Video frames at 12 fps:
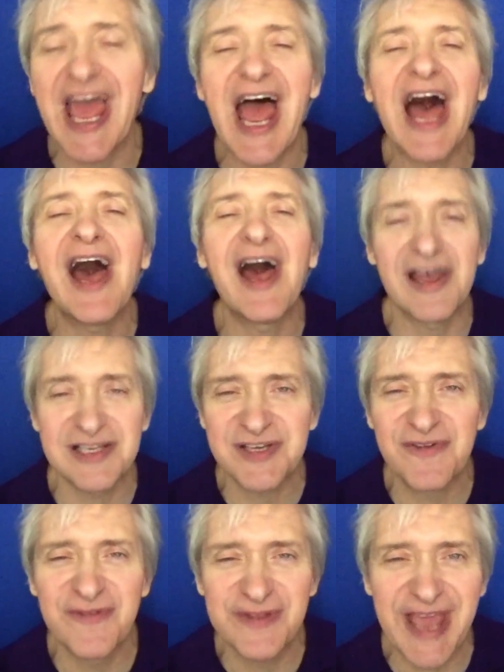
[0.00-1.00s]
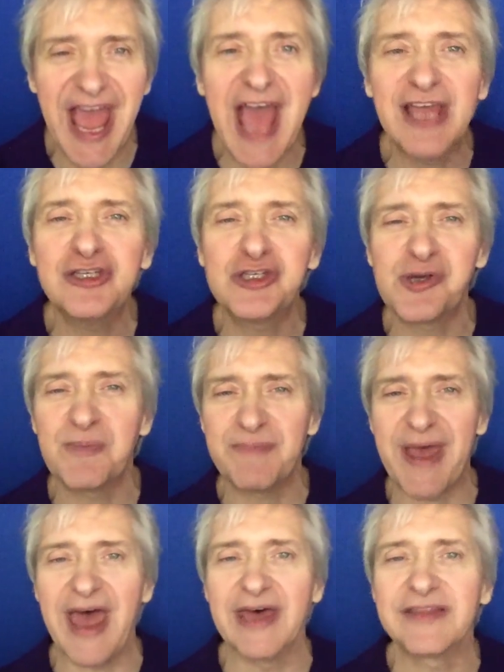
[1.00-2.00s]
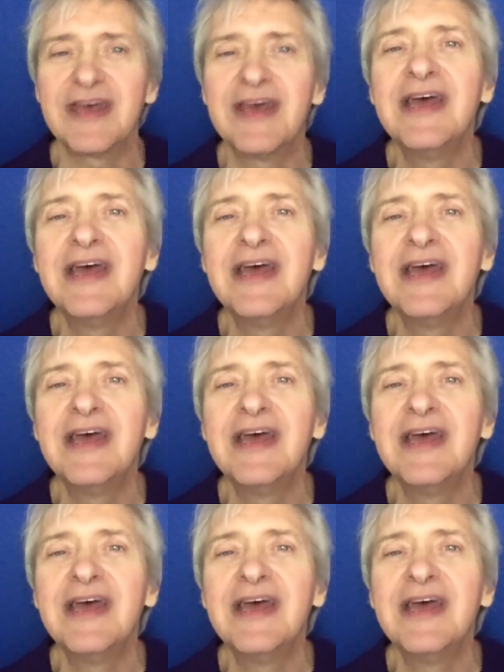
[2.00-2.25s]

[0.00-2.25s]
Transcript: ask for the ancient path.